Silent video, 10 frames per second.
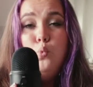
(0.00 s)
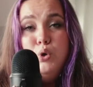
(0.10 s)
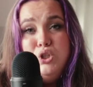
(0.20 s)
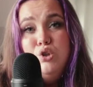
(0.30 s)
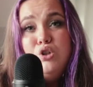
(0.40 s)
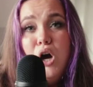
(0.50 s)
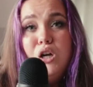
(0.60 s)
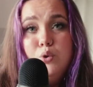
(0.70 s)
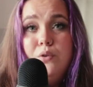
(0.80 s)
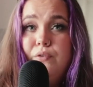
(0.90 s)
would you
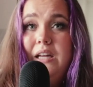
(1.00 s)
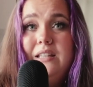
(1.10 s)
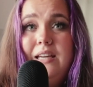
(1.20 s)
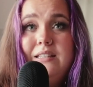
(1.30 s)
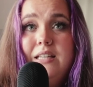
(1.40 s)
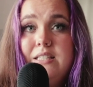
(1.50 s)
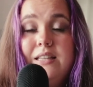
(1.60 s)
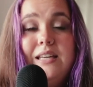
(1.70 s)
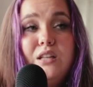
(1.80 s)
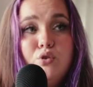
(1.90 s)
talk to a friend like this?
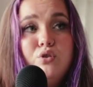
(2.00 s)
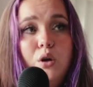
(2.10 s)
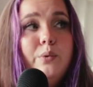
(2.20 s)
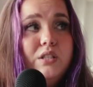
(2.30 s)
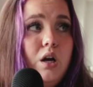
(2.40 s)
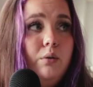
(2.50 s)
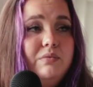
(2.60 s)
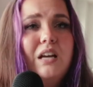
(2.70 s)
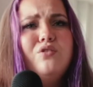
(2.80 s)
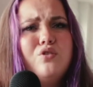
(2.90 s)
And the answer is always no.
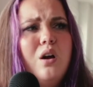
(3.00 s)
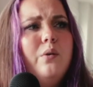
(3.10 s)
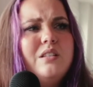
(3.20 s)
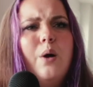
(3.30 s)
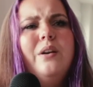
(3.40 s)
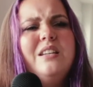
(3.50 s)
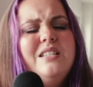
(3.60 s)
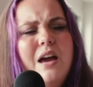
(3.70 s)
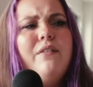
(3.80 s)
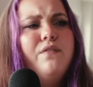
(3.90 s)
The answer is always, I would
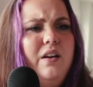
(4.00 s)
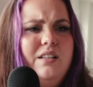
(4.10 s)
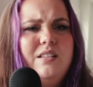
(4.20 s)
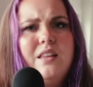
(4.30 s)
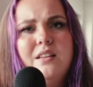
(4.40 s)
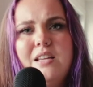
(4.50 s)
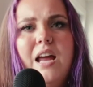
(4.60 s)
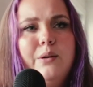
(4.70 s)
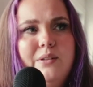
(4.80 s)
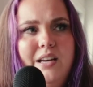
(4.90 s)
never fucking say that to
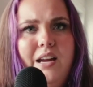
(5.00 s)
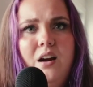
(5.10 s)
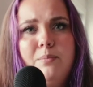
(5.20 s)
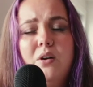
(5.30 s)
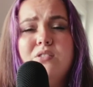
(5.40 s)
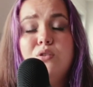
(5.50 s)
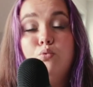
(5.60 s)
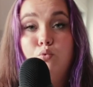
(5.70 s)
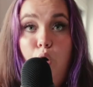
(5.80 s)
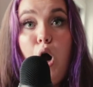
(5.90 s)
anyone that I care about because
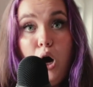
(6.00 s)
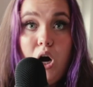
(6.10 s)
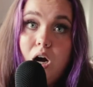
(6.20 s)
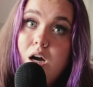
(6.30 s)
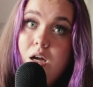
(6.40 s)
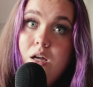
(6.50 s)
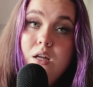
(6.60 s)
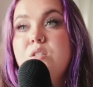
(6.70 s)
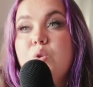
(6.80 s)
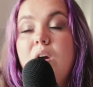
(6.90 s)
it's wrong.
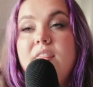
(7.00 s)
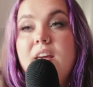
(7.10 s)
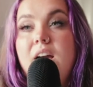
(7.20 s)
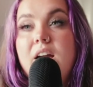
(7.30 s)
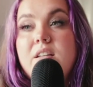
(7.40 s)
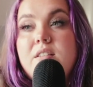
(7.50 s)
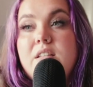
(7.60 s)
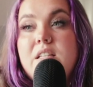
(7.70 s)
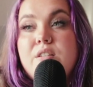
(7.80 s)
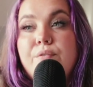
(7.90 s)
So I think I
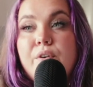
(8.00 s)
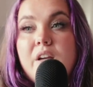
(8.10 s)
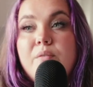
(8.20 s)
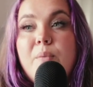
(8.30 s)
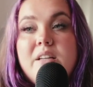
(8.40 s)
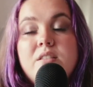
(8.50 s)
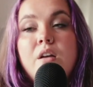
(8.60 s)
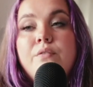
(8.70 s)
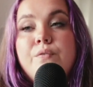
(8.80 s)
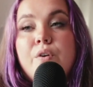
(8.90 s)
need to forgive
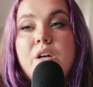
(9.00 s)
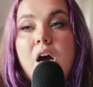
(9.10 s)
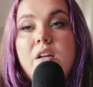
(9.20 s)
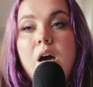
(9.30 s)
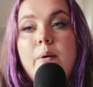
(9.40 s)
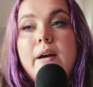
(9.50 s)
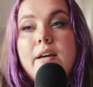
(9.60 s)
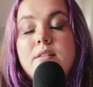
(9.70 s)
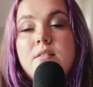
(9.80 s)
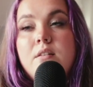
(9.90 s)
myself for not
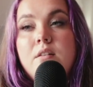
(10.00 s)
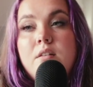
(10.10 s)
knowing,